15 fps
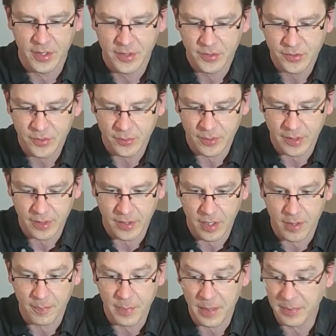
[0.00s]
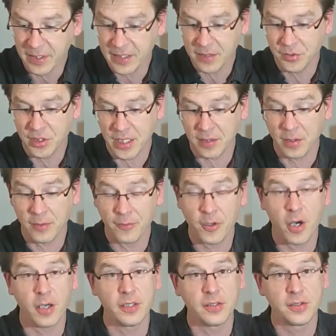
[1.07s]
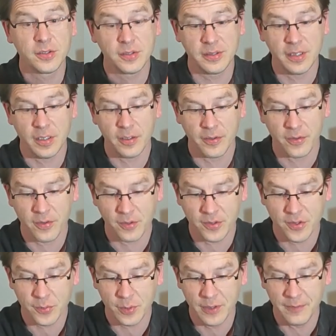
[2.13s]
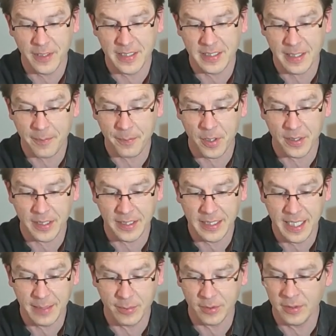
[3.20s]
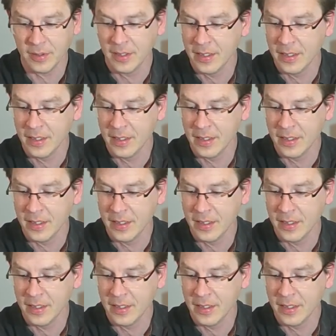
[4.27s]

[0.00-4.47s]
So there are public objective cards there's 3 face up on the table,